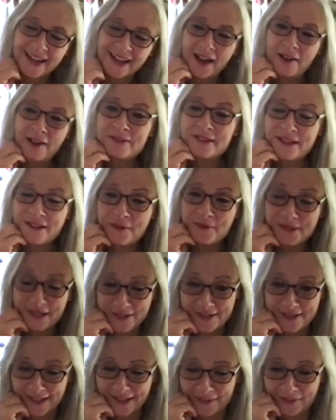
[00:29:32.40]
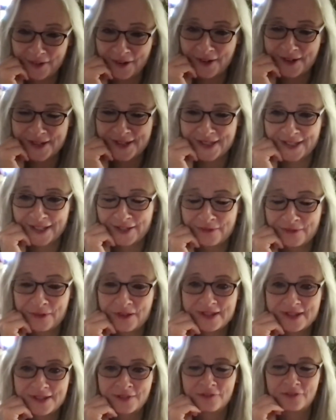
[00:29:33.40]
I was actually going to ask you,
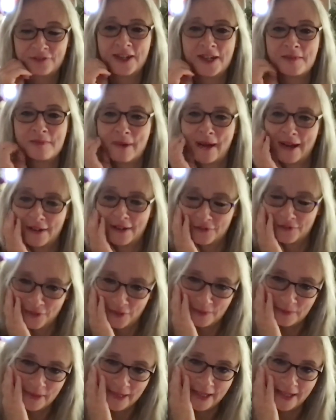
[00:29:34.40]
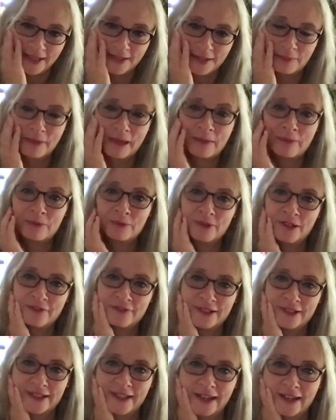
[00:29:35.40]
what's the feedback from the people
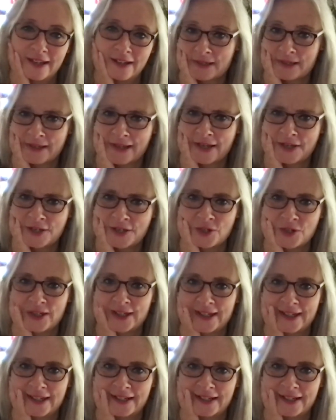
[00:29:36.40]
living there? Are they enjoying